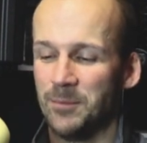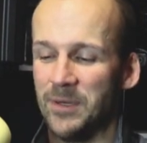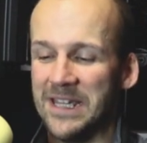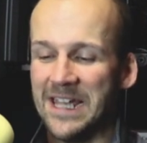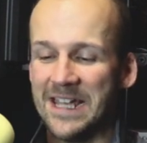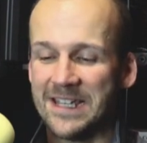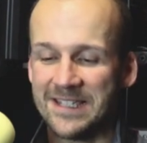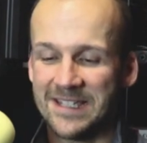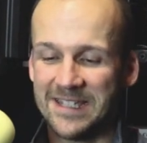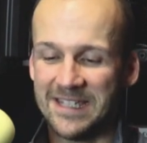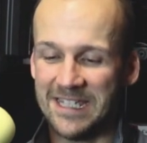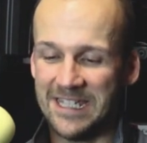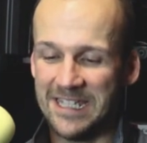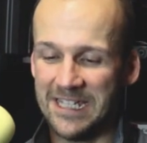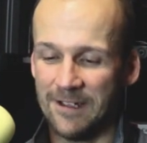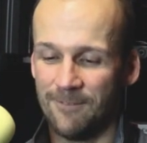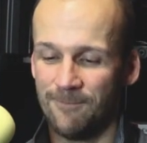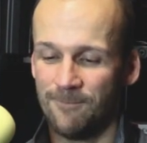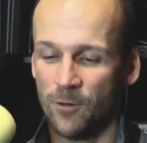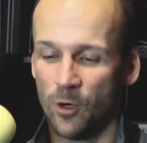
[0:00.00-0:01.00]
But that's
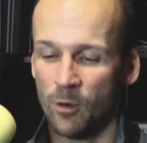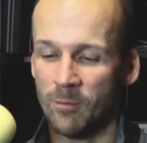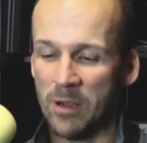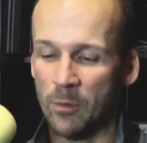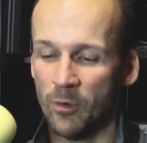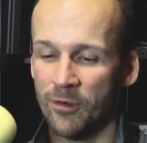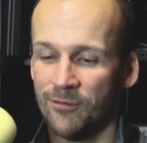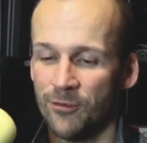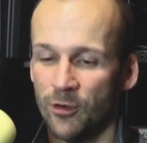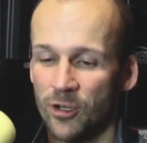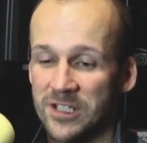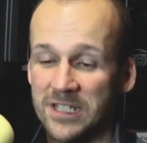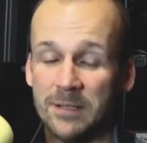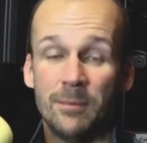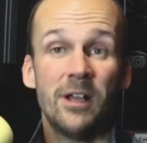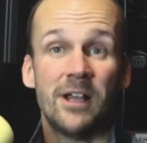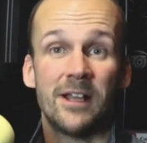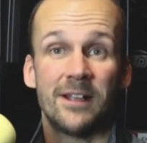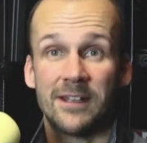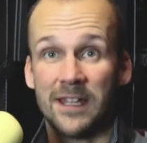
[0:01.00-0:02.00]
the Format 140.
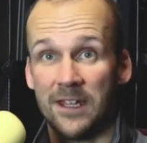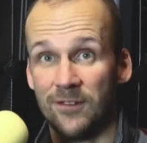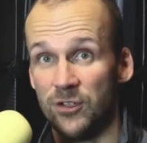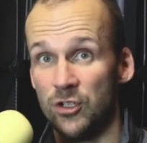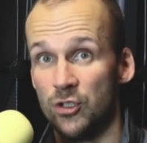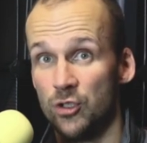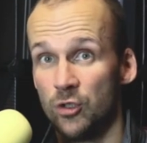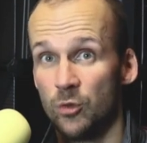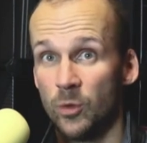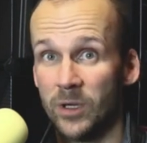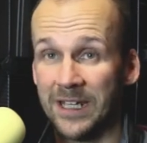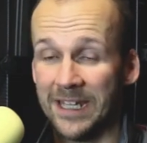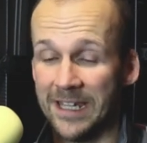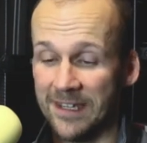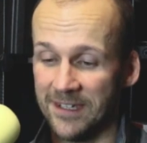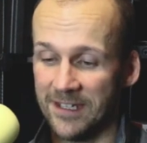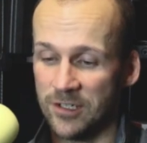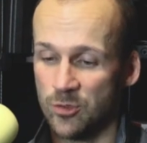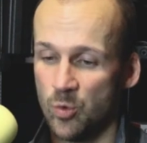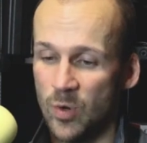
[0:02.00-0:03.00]
But if you do want to
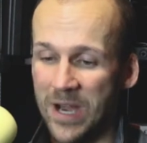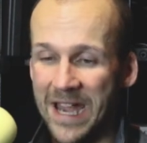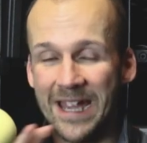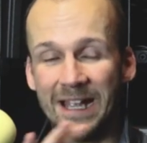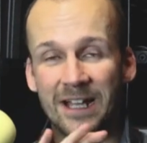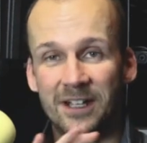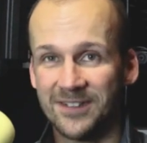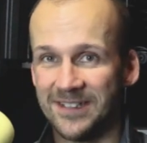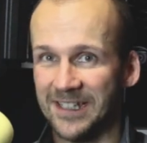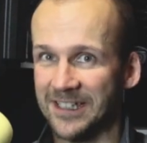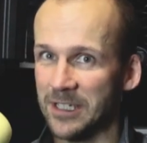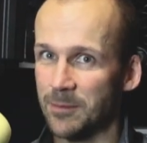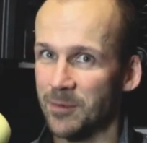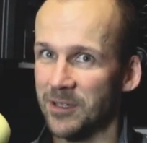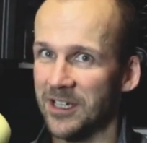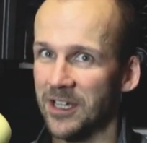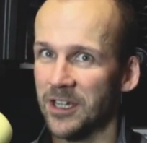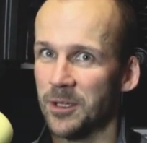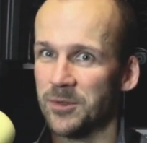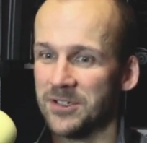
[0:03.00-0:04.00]
get things wet, I'll tell you
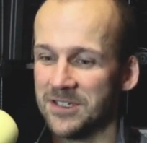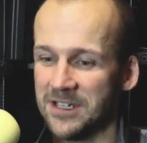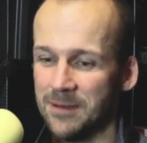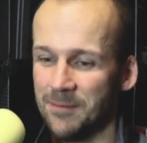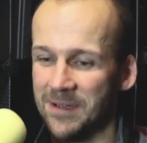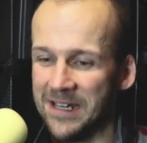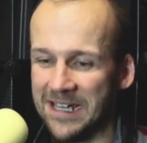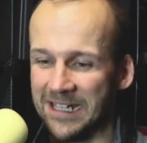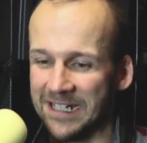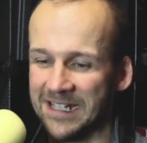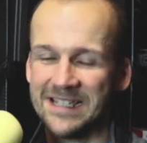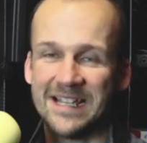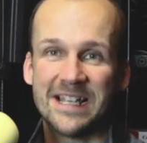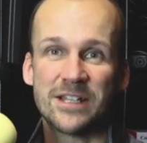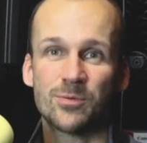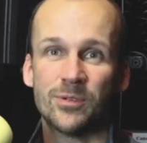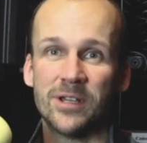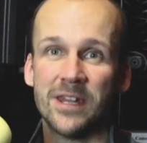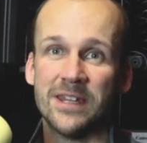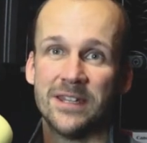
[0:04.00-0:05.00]
about the other ones in a minute, because
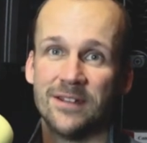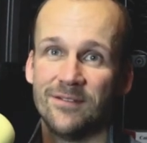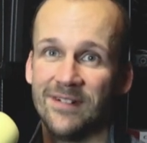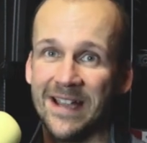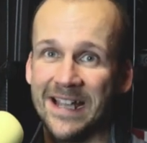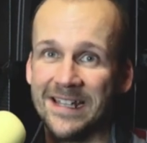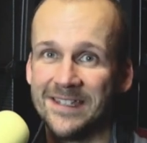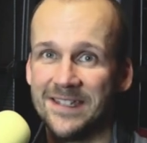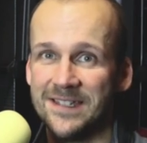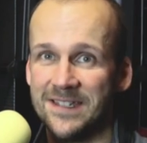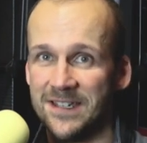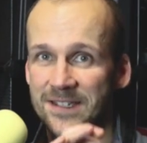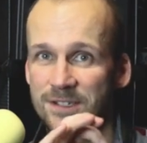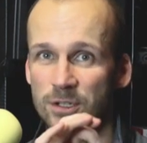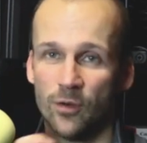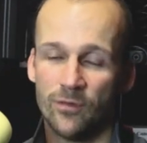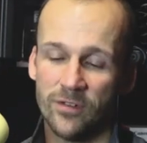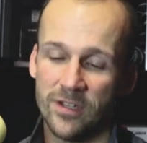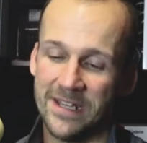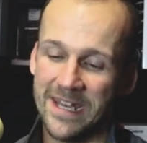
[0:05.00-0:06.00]
that's one of the
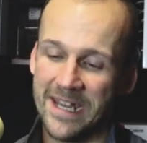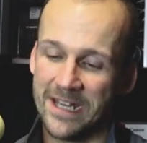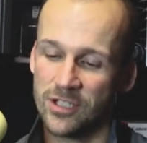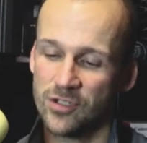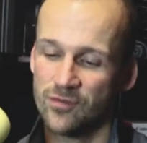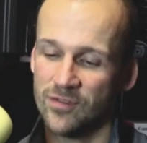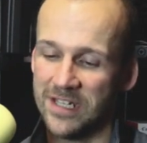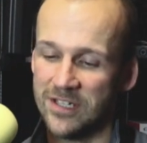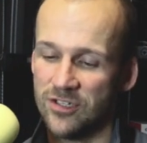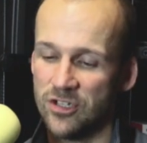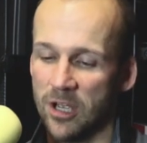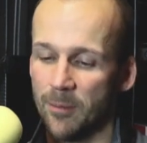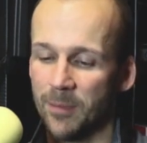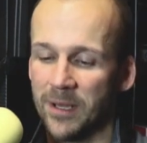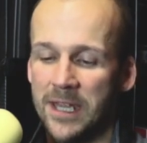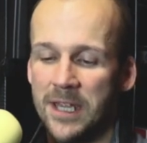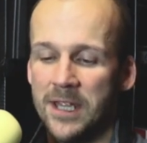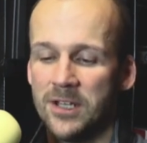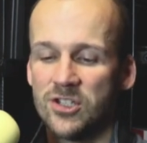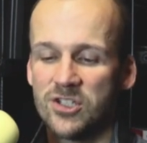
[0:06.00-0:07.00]
advantages of the next range up.
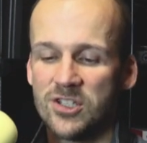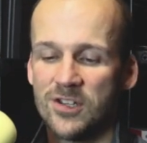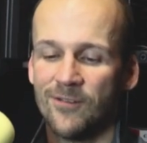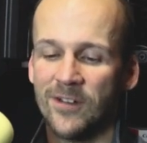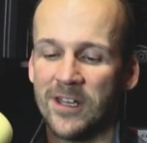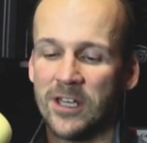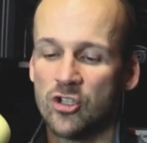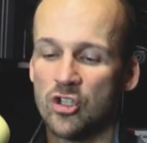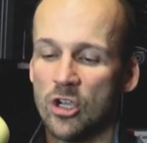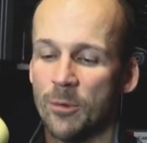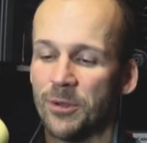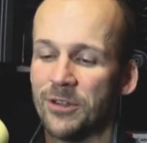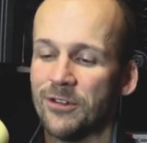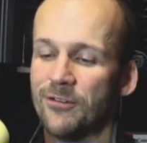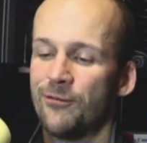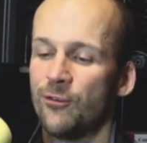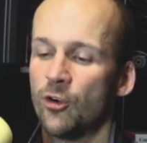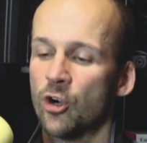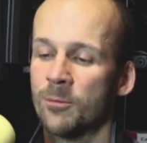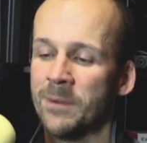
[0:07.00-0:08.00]
Just to finish up on the
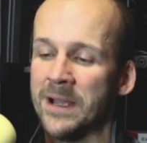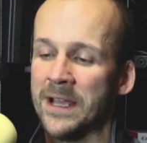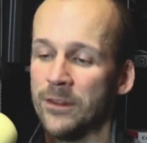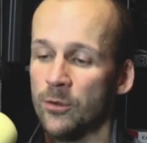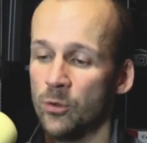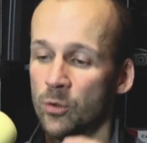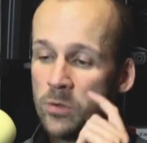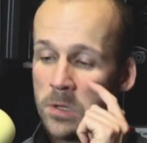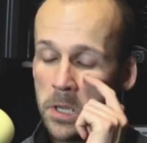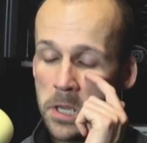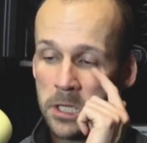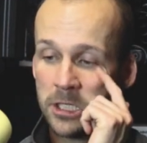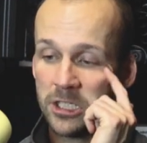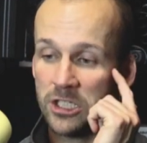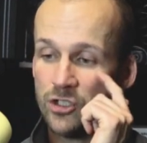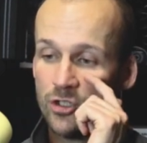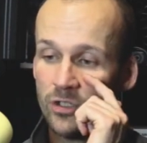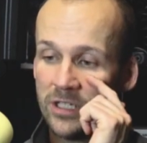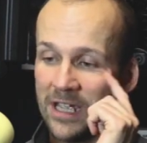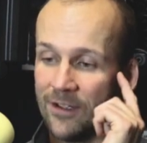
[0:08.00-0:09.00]
format though,
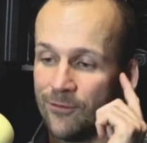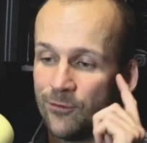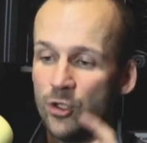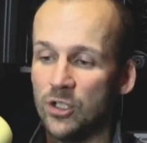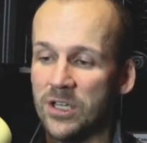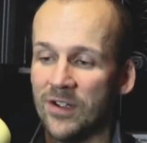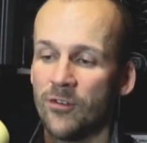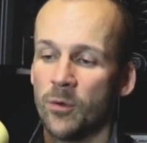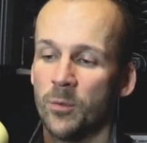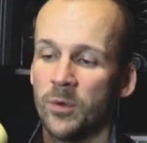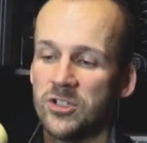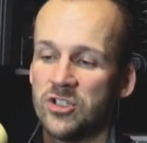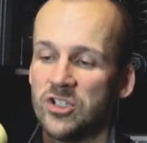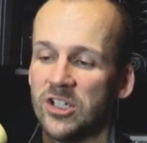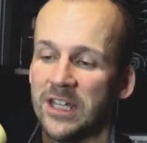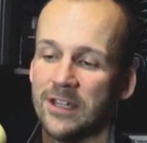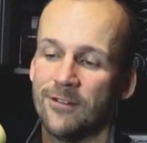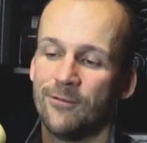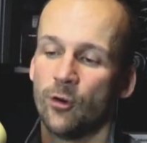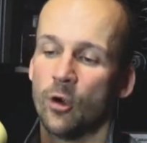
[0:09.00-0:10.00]
you do get a few different ones.
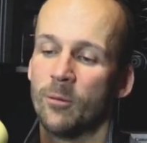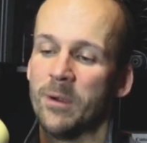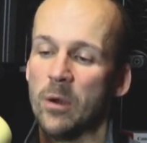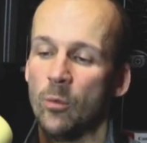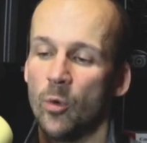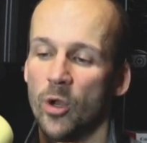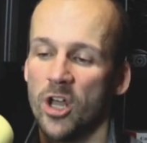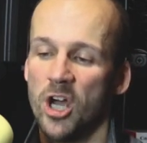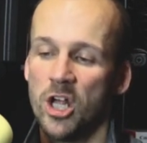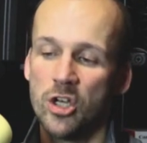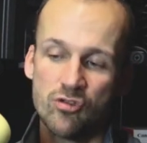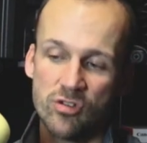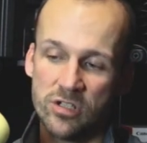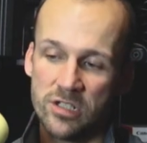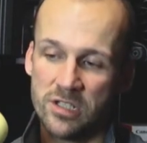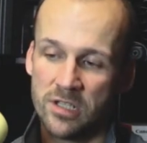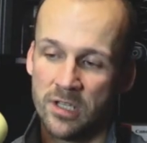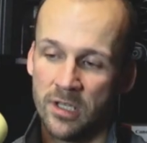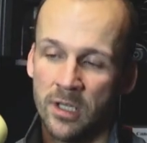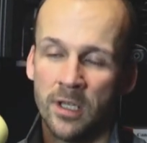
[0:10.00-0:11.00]
You get the Format
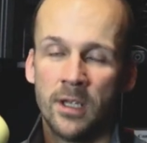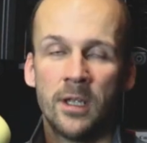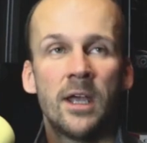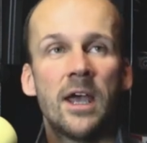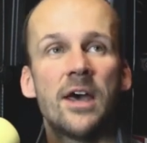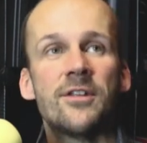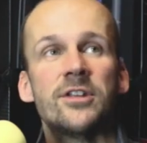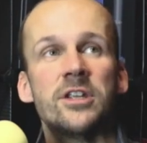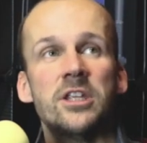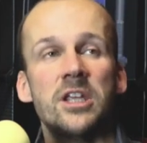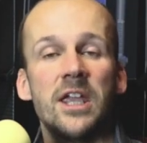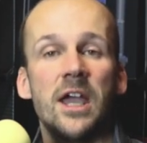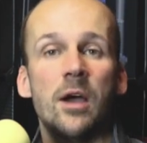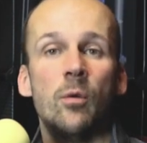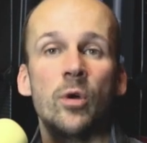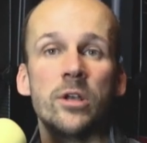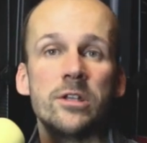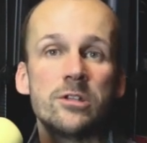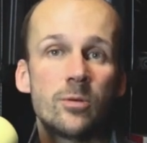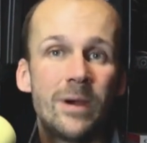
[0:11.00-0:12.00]
100. I think you get
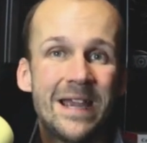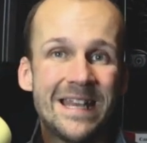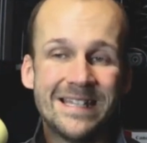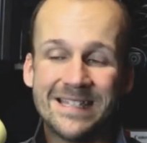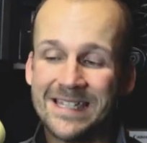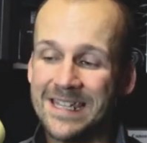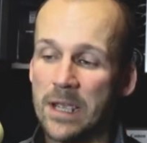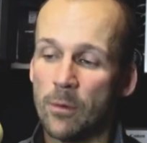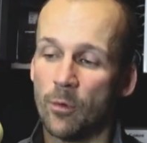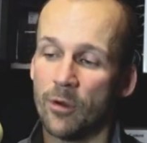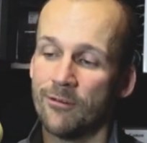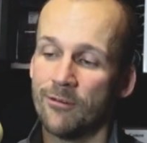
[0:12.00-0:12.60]
a 120, a